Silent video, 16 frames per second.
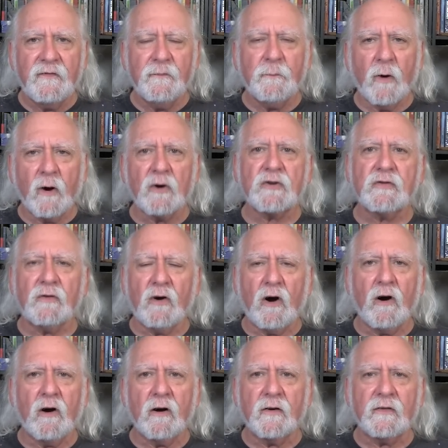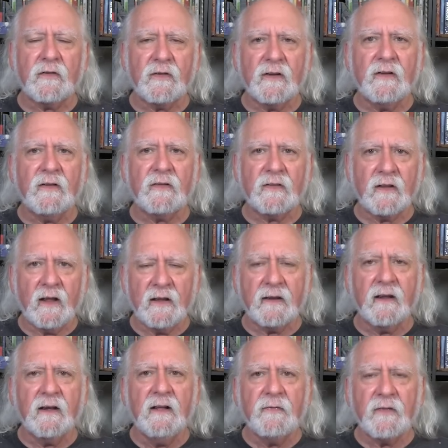martial arts is
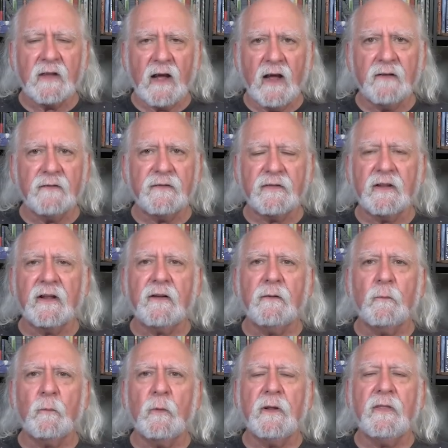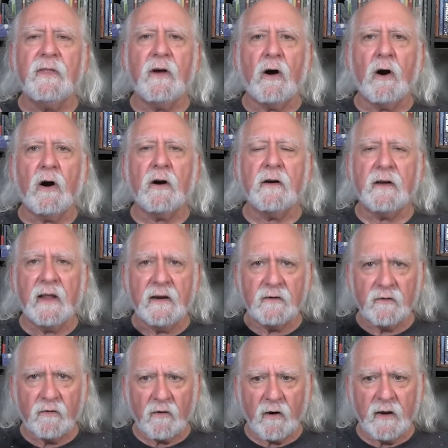like conflict with art
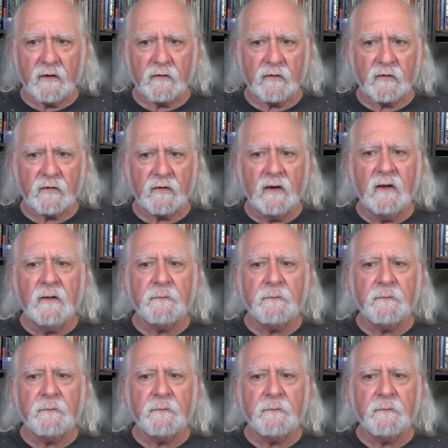and grace.